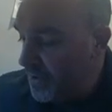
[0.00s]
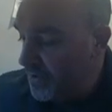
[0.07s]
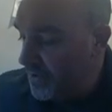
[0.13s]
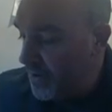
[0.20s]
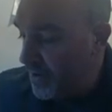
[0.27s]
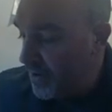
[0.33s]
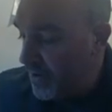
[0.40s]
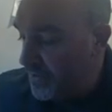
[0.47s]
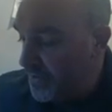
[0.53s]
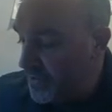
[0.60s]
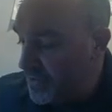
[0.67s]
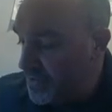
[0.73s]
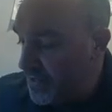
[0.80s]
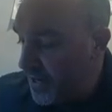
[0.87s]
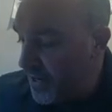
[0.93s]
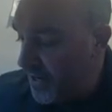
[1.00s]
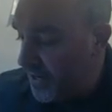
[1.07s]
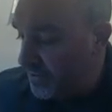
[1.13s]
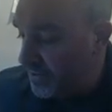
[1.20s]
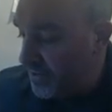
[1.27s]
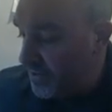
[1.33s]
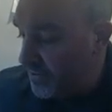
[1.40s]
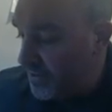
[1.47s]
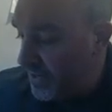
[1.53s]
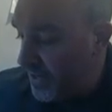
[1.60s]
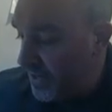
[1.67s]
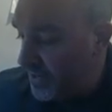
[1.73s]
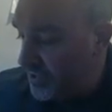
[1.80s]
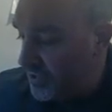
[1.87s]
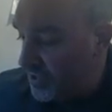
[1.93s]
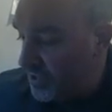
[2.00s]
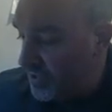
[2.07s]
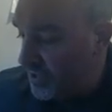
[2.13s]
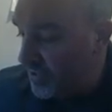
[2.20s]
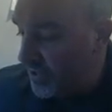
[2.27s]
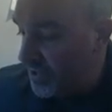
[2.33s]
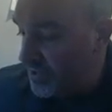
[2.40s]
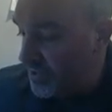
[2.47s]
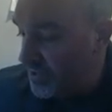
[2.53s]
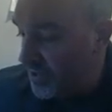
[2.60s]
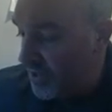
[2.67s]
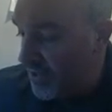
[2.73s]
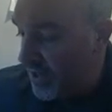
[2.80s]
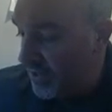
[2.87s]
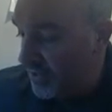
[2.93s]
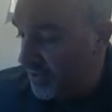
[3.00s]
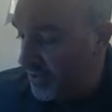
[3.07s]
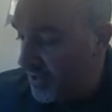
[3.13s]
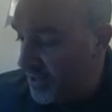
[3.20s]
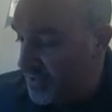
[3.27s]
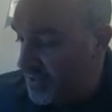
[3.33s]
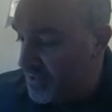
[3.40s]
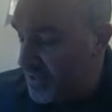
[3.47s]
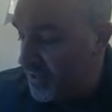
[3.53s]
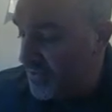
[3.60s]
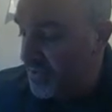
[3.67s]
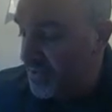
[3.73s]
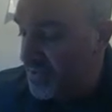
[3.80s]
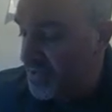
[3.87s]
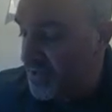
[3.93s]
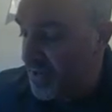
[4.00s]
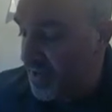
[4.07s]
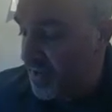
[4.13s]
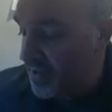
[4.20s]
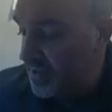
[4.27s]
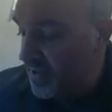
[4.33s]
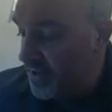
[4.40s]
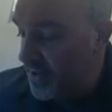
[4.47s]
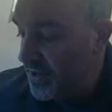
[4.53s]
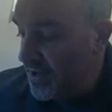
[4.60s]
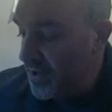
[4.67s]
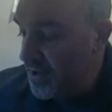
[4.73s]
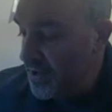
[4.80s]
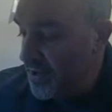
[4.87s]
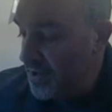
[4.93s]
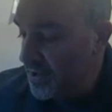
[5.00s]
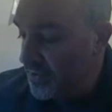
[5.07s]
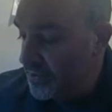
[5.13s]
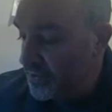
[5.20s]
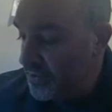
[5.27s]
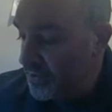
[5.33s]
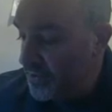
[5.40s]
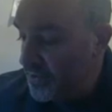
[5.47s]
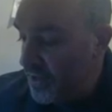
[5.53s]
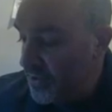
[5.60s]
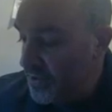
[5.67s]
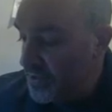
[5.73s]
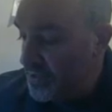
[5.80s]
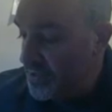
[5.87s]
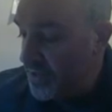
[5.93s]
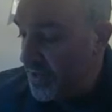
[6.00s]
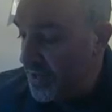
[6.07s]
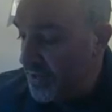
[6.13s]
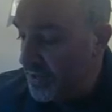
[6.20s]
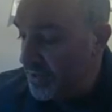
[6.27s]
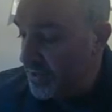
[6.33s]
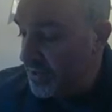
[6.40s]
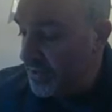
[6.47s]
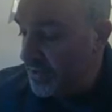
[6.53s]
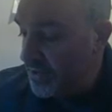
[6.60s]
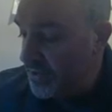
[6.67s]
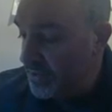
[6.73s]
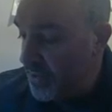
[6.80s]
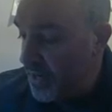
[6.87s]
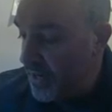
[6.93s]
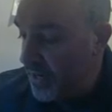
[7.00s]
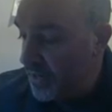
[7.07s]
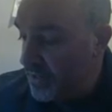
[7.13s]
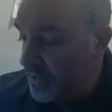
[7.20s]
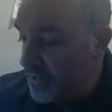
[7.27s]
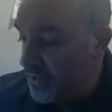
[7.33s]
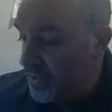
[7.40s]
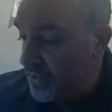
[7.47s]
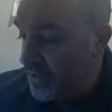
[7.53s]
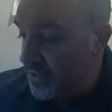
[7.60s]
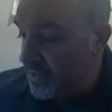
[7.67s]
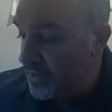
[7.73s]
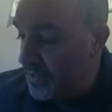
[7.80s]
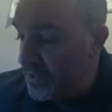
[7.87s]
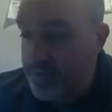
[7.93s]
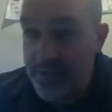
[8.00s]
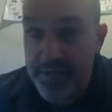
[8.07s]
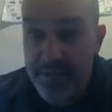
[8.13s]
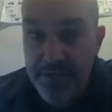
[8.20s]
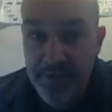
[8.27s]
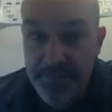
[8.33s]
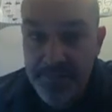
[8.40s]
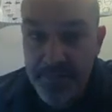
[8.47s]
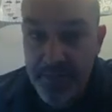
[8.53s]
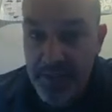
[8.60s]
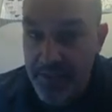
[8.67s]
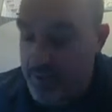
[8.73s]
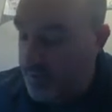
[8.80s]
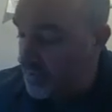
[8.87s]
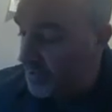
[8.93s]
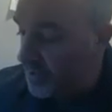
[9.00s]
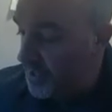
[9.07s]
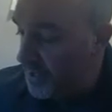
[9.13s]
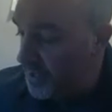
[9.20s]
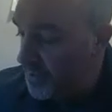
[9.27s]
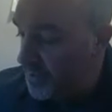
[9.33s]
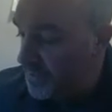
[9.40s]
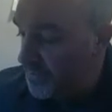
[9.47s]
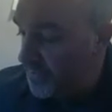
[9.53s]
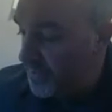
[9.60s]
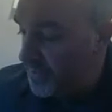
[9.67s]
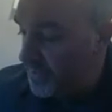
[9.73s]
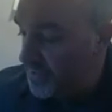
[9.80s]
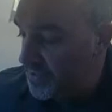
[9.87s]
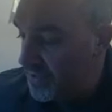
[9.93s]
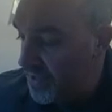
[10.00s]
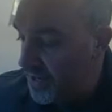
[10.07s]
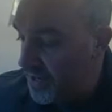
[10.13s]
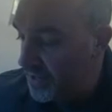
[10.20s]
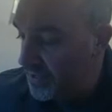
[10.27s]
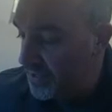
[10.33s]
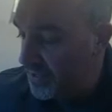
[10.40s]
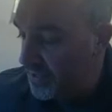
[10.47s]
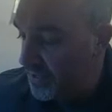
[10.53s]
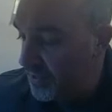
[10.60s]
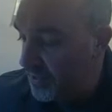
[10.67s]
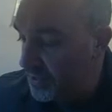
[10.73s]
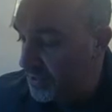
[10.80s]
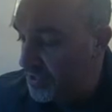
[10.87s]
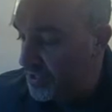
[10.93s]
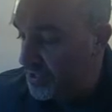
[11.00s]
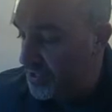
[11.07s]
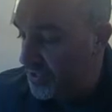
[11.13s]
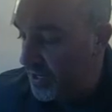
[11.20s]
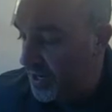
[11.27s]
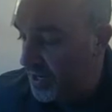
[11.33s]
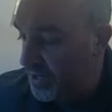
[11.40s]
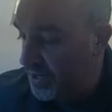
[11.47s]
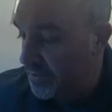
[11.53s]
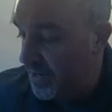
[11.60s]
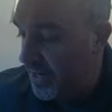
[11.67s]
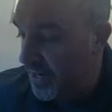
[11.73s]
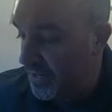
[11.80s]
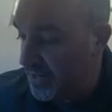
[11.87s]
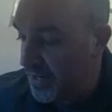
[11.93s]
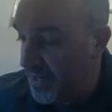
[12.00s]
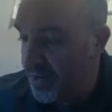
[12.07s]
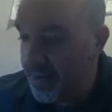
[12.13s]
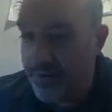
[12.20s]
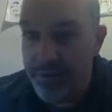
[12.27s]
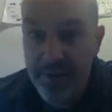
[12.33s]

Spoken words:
Now on this side, then we can actually go ahead and draw that across. On this side, we'll draw this line curving back in like this, and then over here, this line can go a little straighter back down.